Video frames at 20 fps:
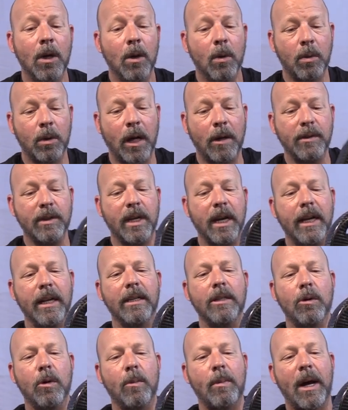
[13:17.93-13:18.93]
when I was
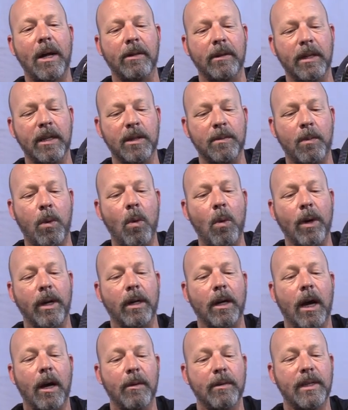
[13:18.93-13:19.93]
getting to about this
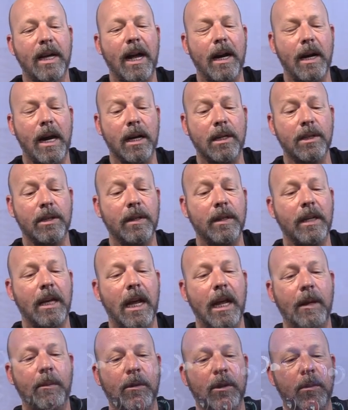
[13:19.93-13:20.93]
point, I was actually
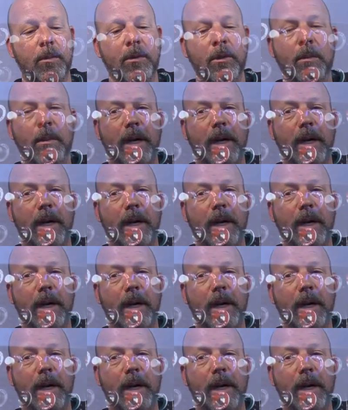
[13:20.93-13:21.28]
able to put